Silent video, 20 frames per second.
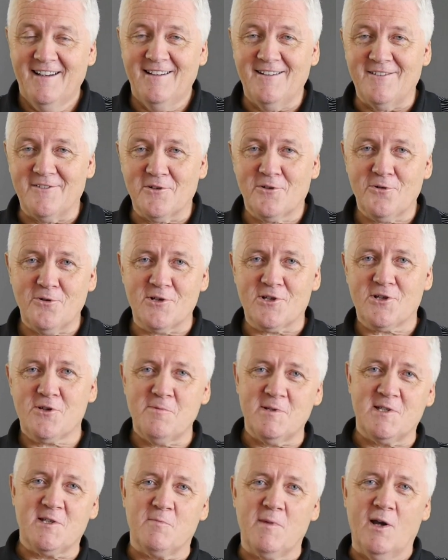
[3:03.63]
Now, of course,
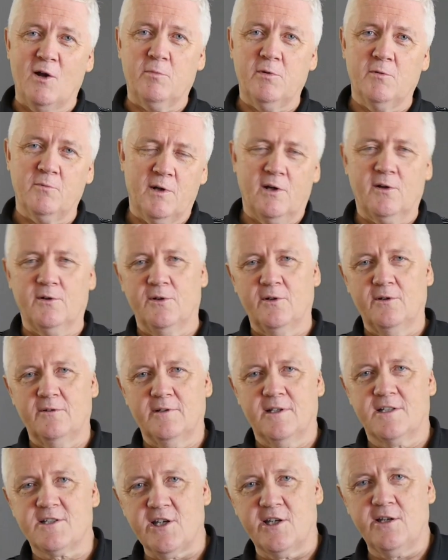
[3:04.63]
coming to Melbourne, we all
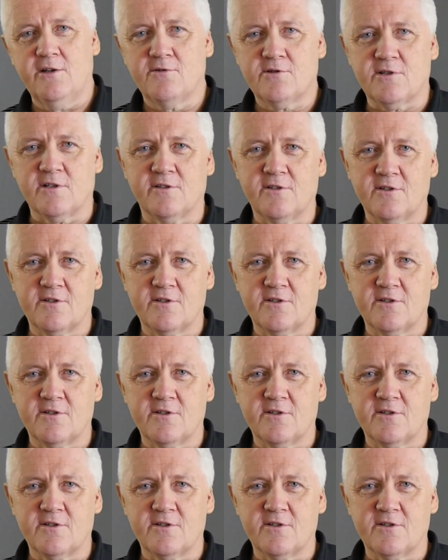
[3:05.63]
know execution